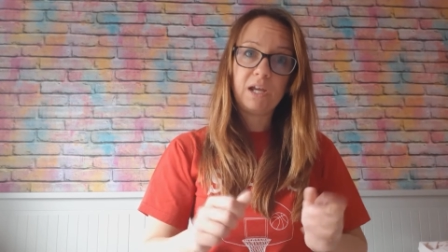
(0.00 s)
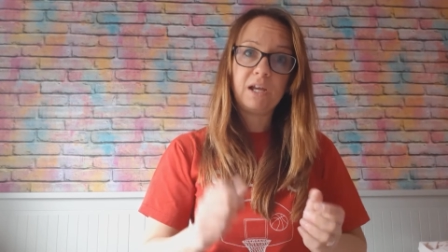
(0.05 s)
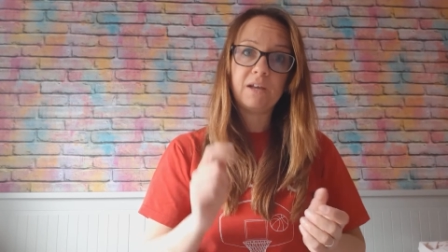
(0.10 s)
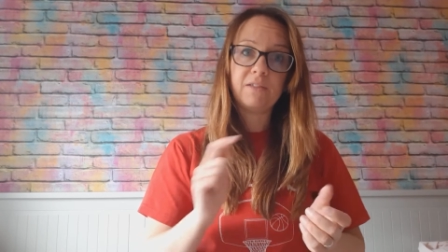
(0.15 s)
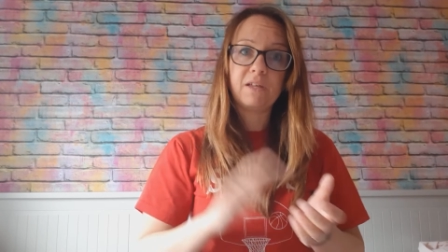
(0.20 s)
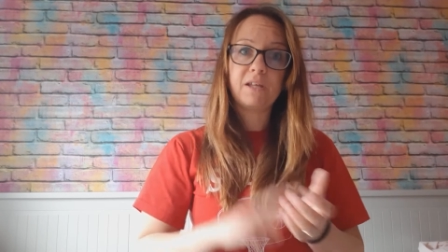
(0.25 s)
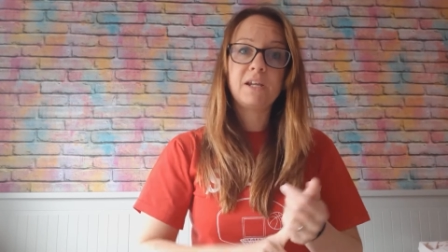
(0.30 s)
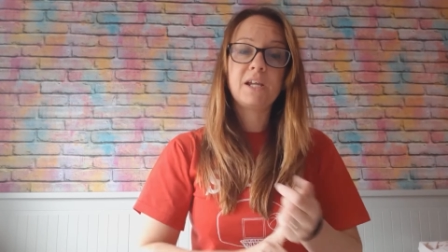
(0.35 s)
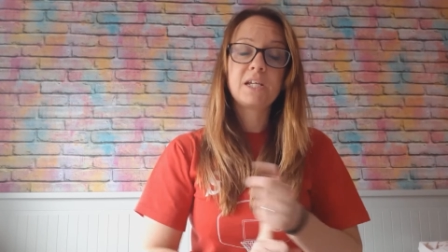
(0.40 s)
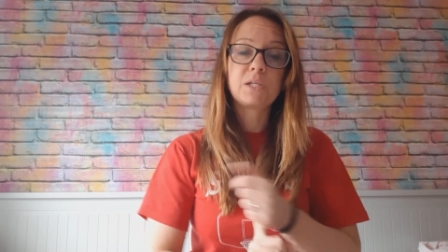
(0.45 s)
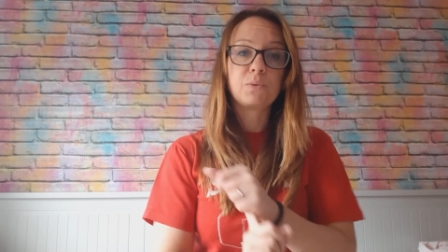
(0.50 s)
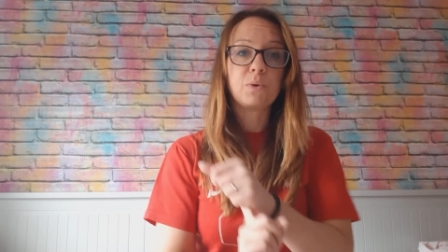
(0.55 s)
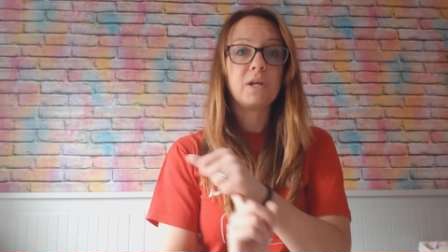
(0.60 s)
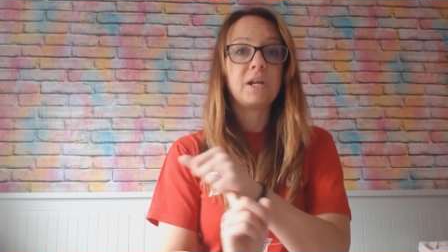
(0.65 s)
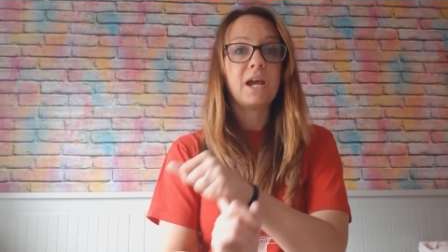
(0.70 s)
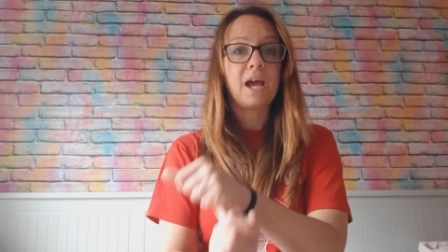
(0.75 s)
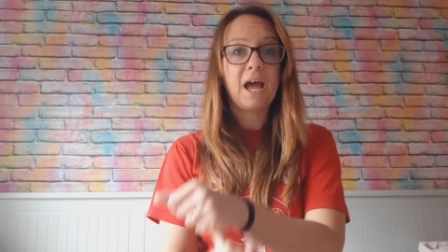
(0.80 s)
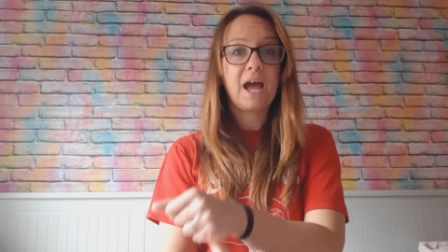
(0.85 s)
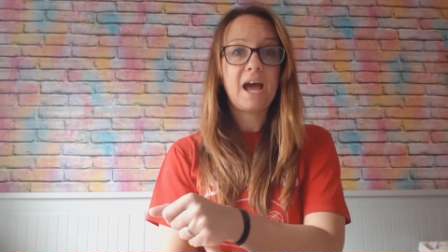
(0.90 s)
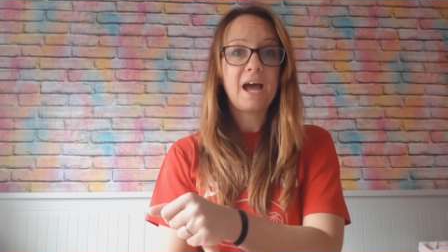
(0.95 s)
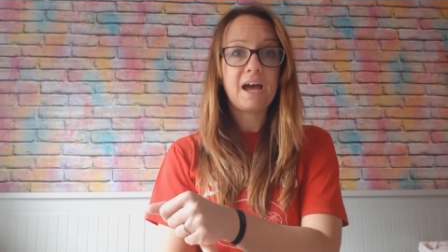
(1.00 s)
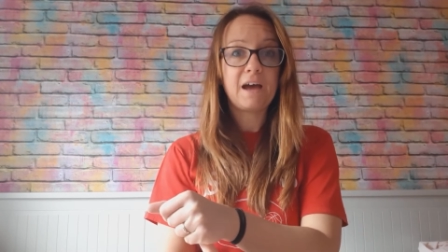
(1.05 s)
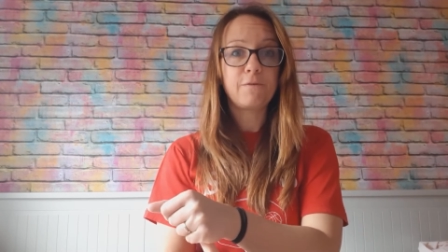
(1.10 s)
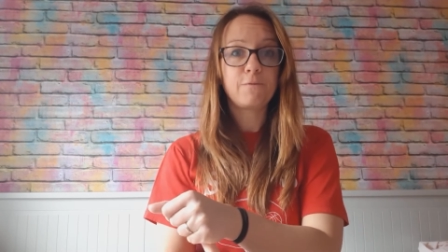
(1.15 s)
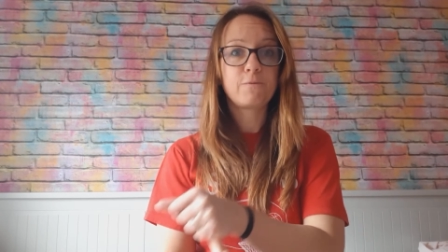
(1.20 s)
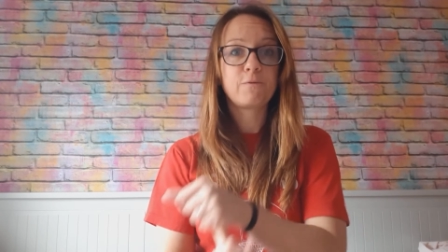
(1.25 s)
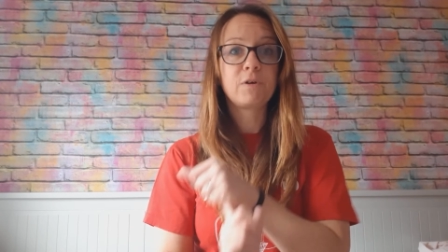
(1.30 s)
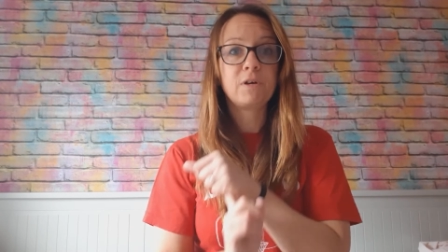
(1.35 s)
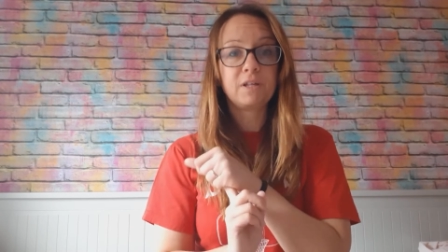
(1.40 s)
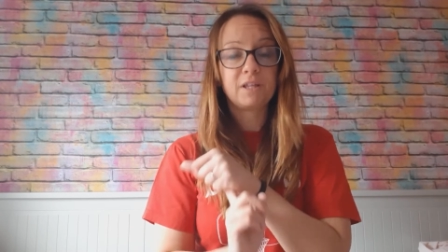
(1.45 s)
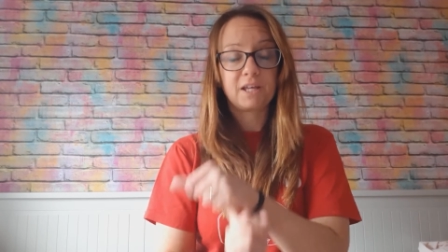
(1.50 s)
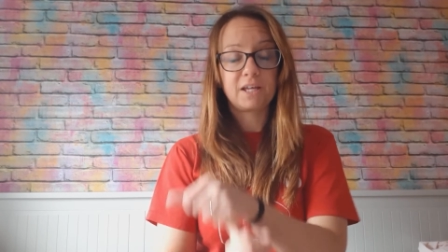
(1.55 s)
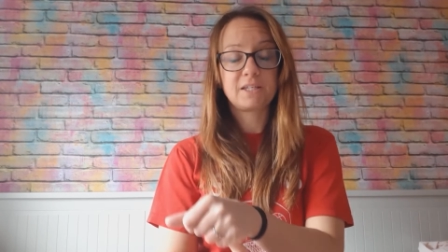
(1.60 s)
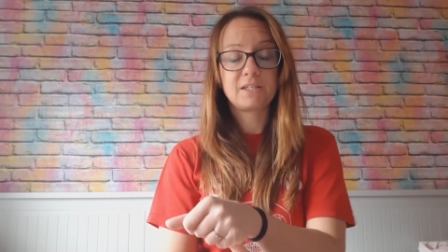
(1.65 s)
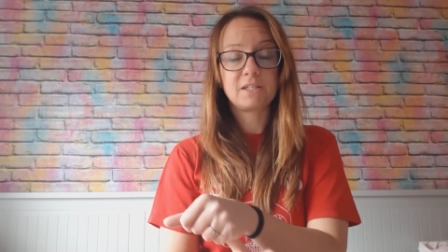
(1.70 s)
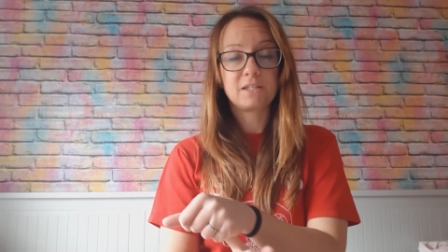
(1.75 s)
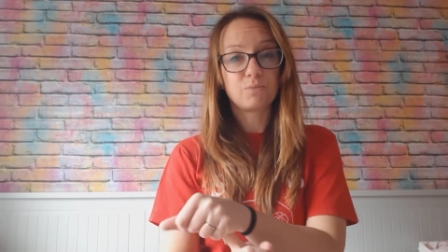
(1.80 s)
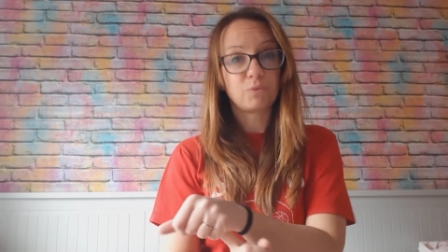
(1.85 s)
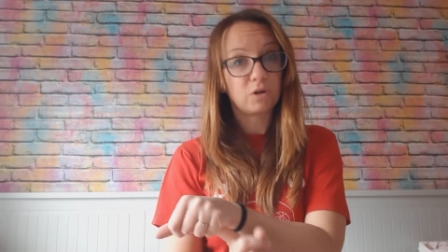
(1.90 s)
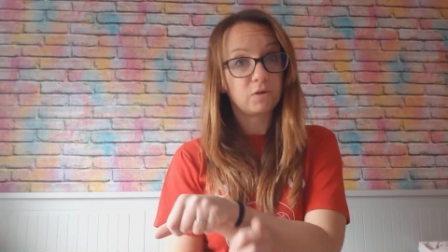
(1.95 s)
And the next word have,
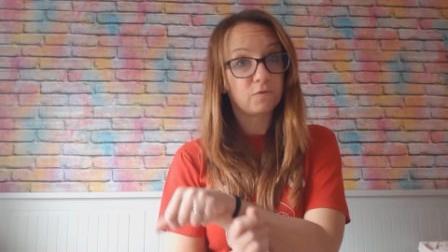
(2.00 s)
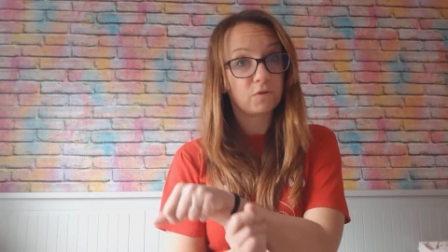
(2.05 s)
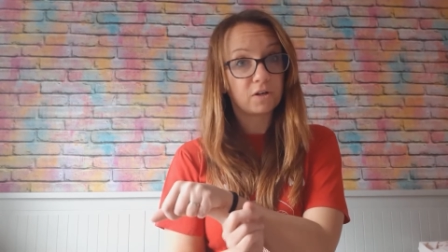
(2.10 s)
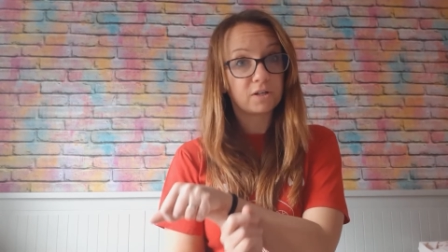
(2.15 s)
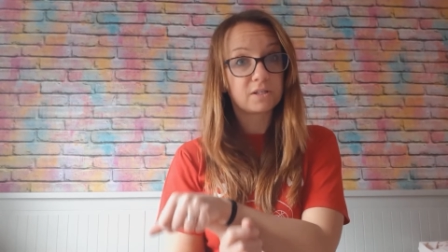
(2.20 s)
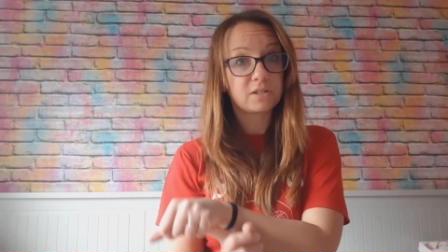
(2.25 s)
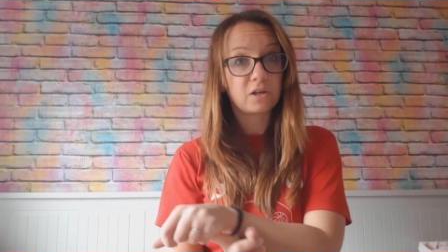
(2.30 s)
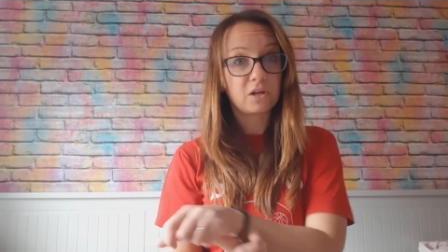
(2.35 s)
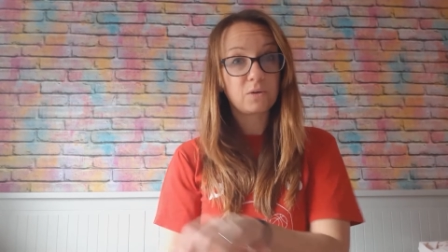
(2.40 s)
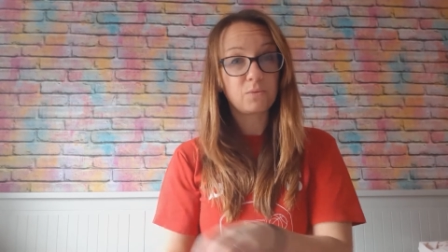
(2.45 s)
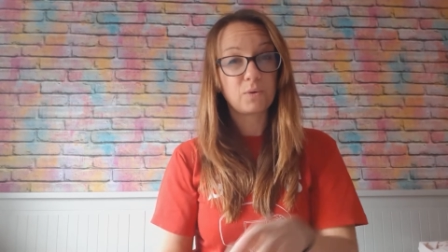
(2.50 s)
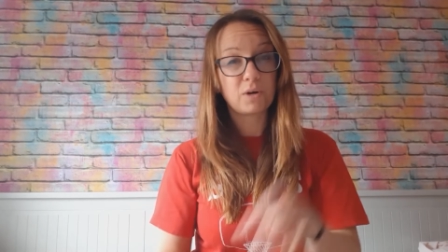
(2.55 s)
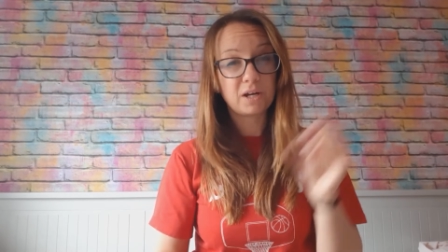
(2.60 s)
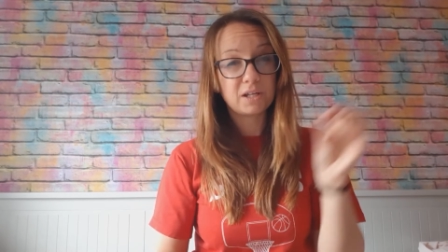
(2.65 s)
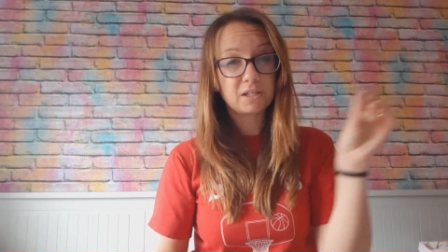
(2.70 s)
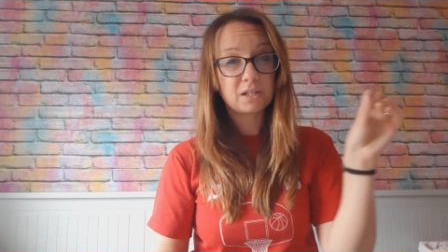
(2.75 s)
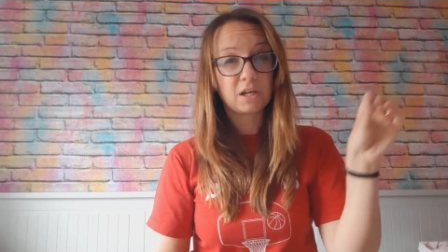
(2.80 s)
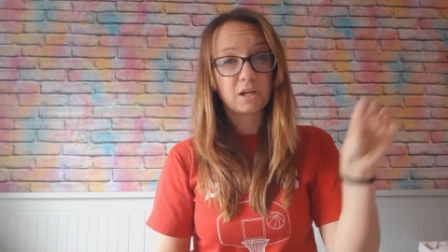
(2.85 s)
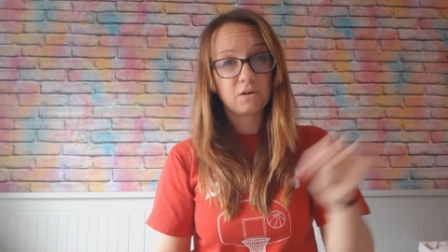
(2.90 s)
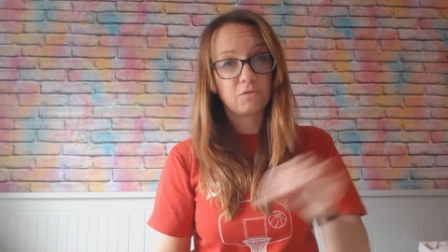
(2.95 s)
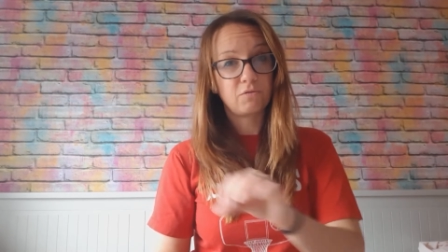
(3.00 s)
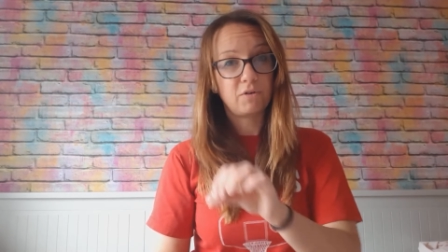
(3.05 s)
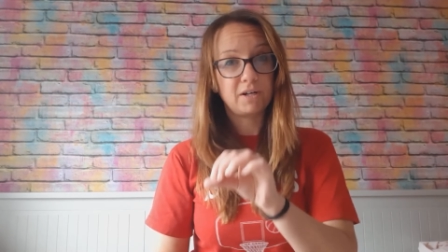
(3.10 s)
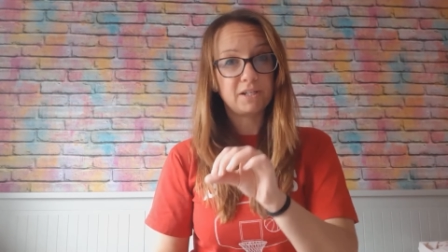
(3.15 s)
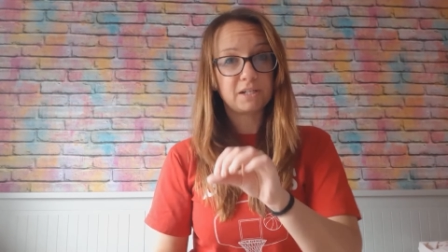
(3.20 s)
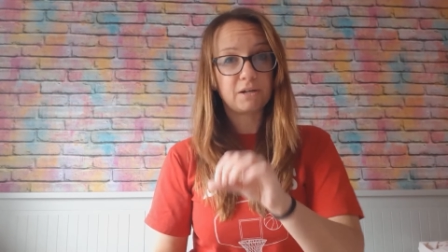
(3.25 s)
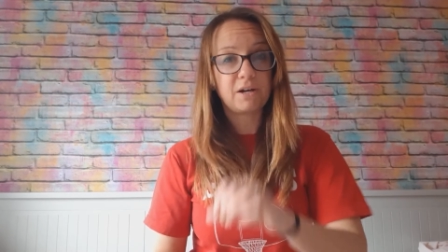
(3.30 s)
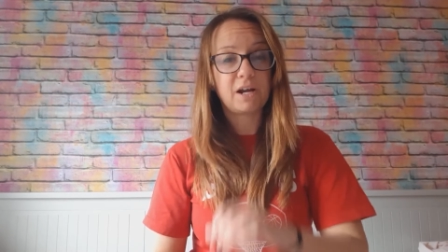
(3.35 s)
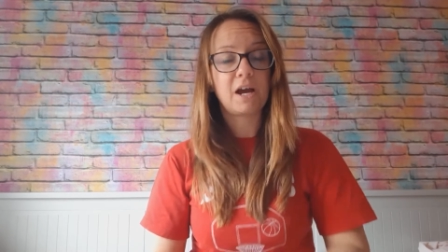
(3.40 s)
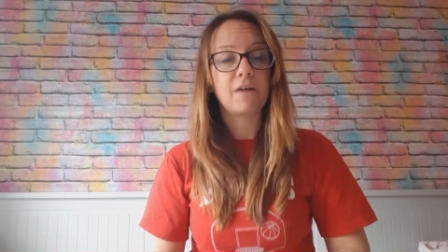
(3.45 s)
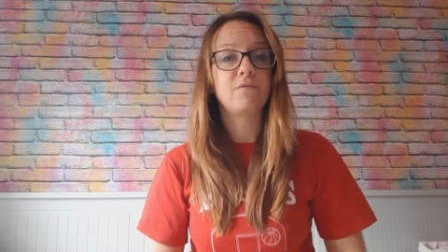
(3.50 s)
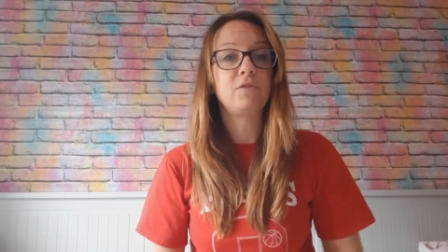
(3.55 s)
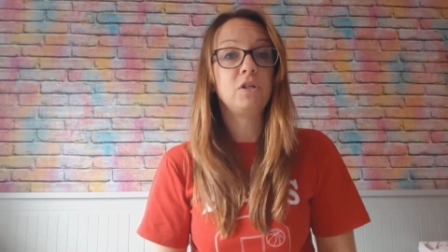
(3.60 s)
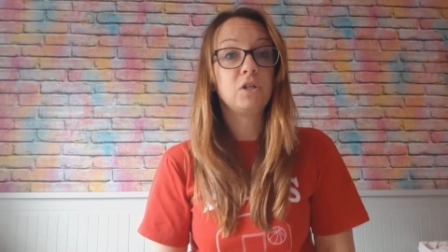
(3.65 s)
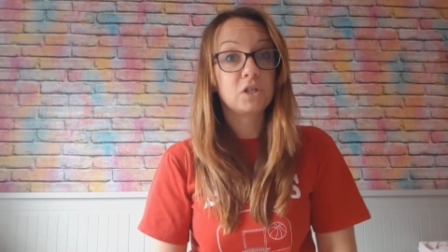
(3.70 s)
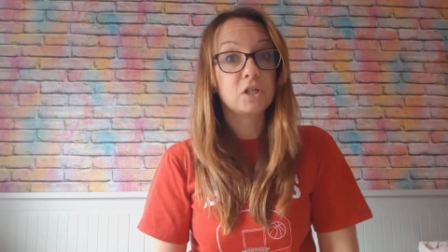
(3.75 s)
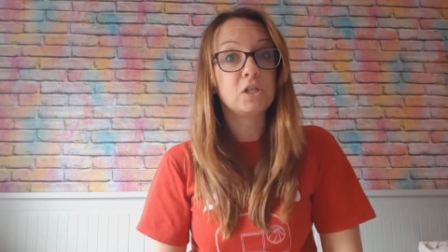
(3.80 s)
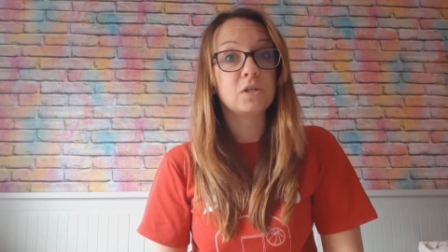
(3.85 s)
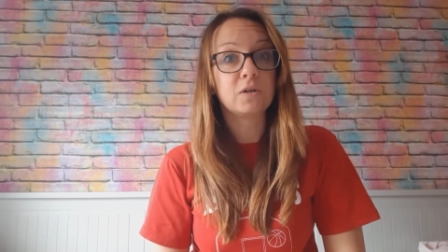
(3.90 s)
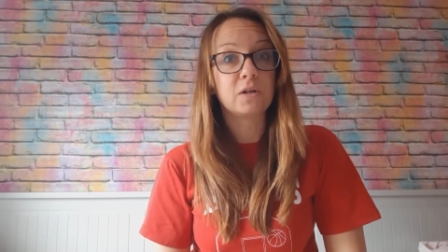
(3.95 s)
that's one of our sight words, write down have, and you
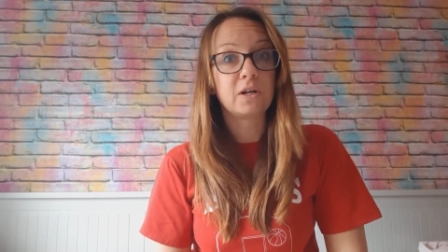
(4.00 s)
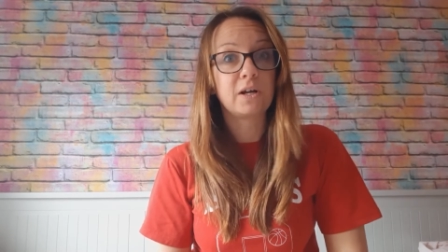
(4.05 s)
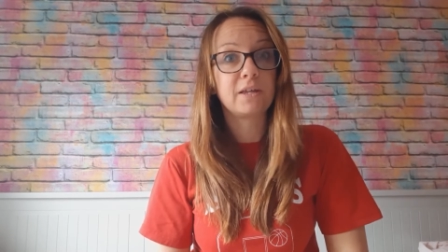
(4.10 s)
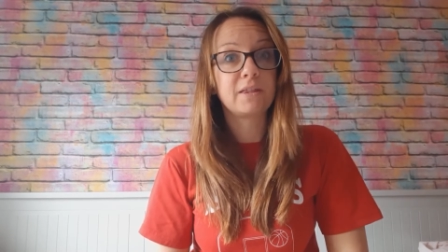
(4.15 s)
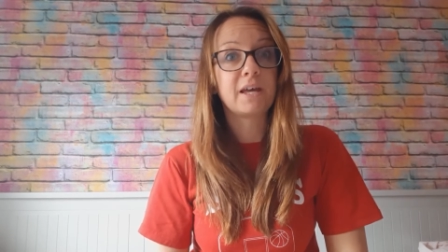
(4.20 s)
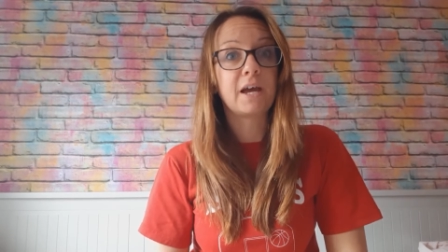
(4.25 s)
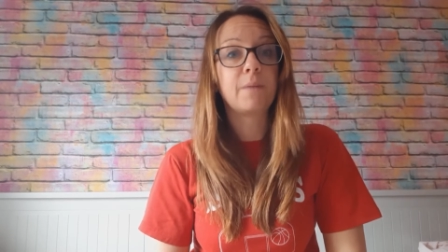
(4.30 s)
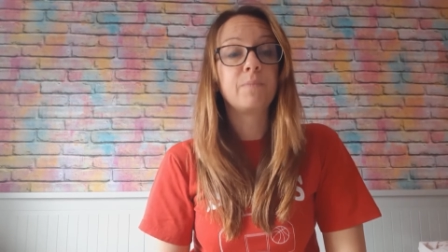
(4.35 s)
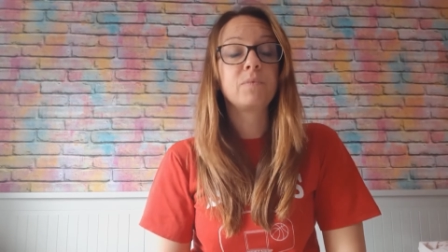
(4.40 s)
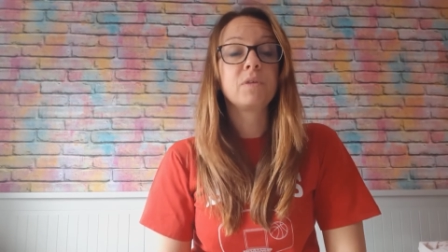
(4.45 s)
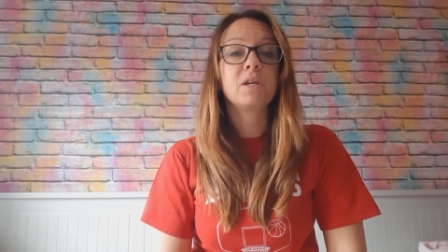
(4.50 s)
can do it like that.